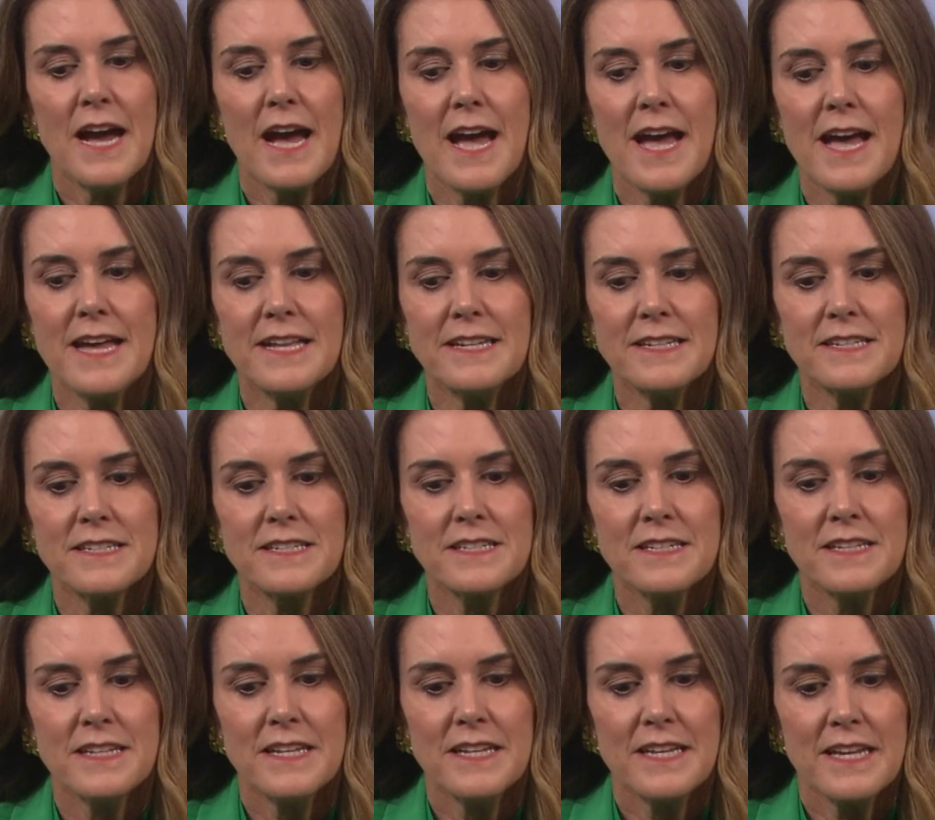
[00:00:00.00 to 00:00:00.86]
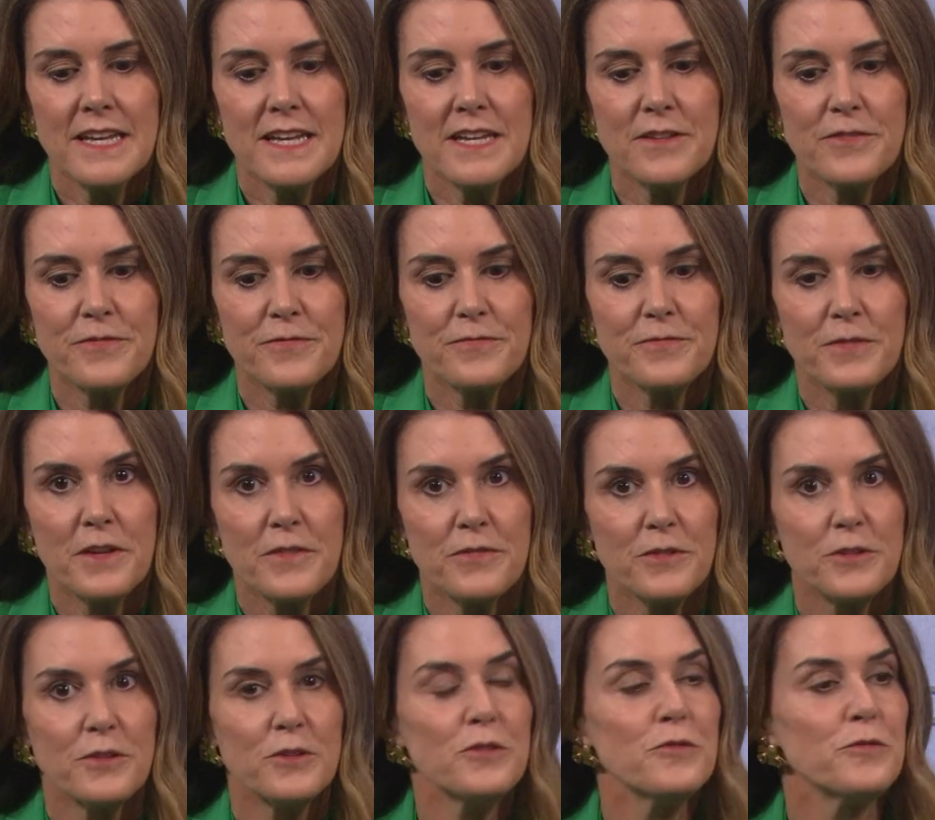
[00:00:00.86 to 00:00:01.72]
And if
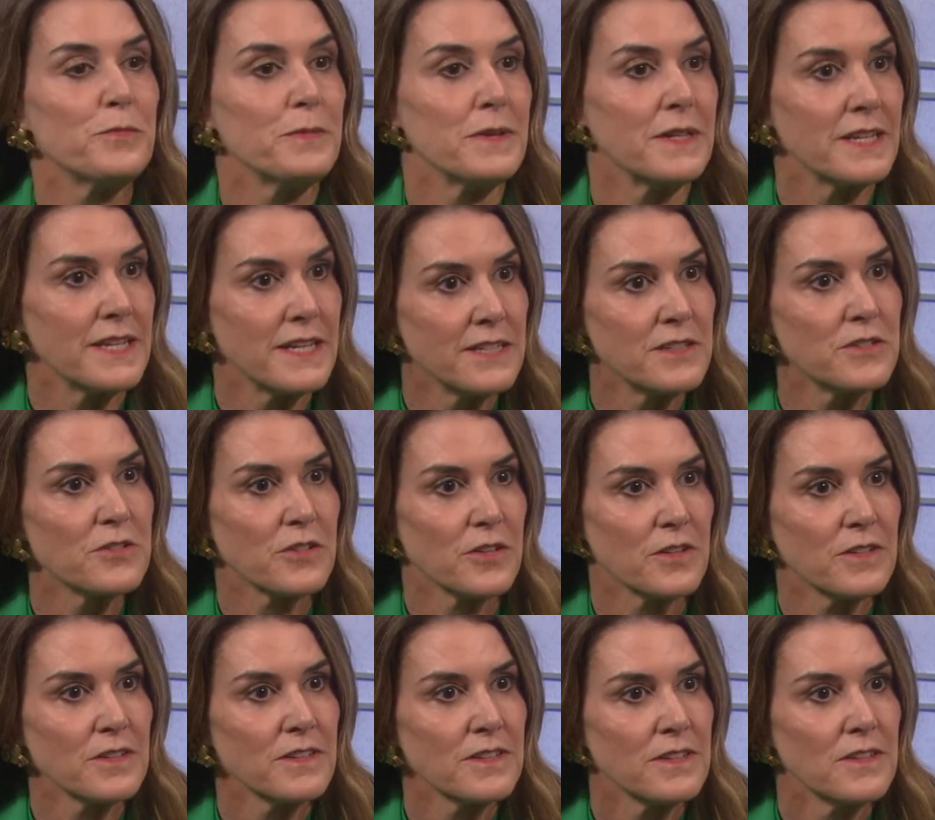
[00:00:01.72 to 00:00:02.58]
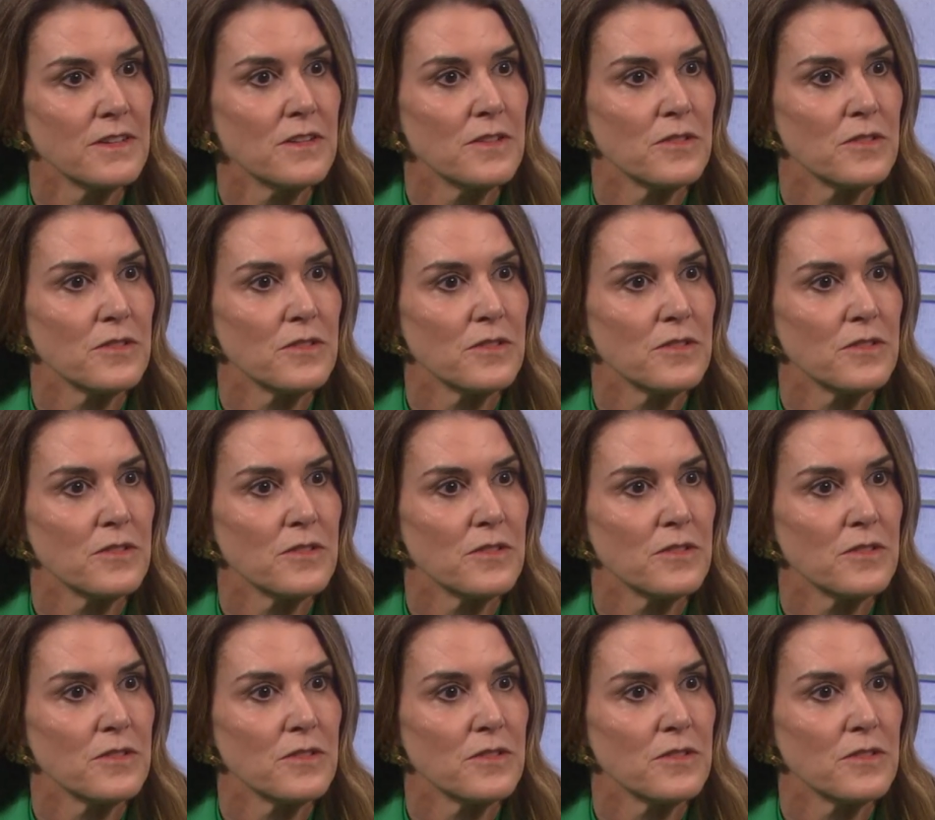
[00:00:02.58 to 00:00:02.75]
you've been injured,